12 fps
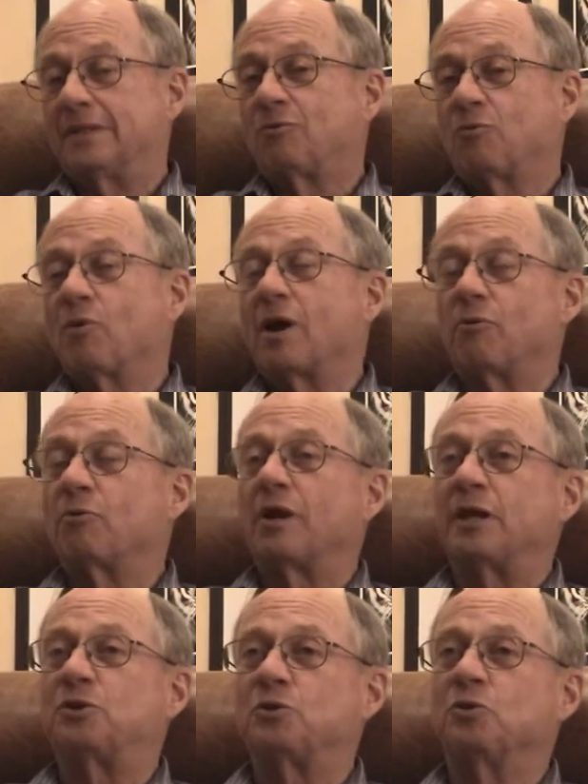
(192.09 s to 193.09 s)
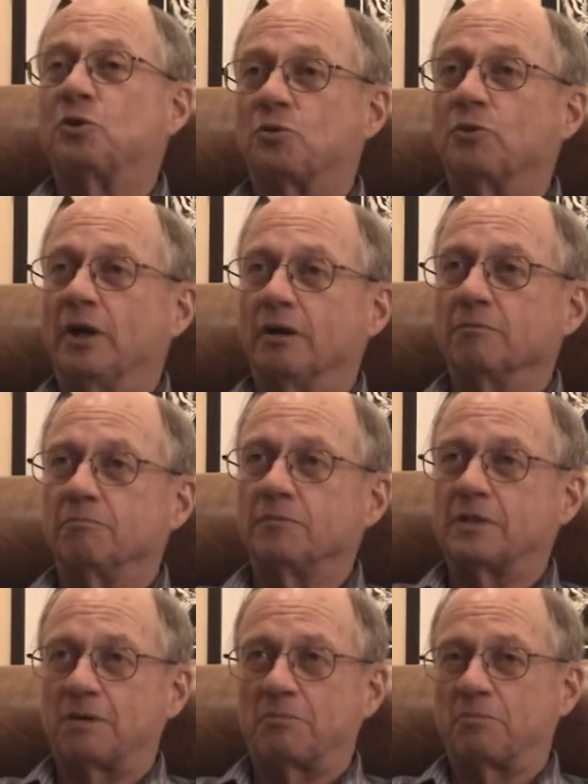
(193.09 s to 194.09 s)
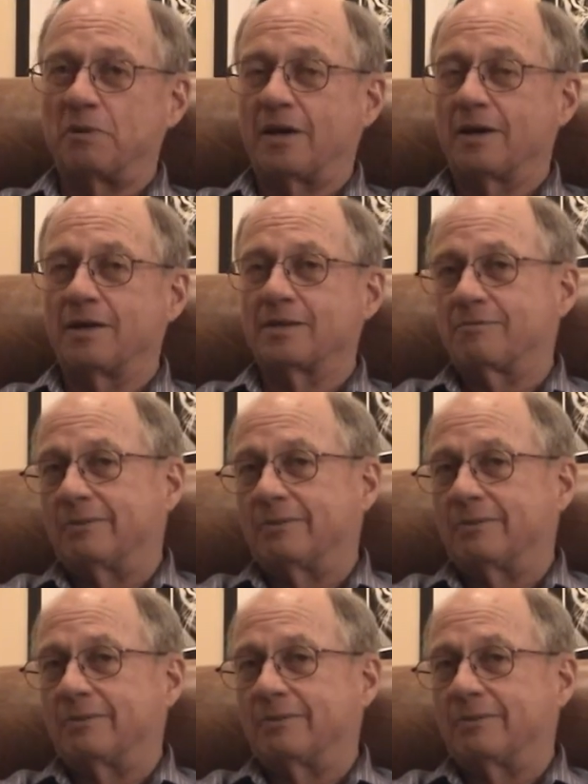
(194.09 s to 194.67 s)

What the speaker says: weren't really too thrilled, simply because,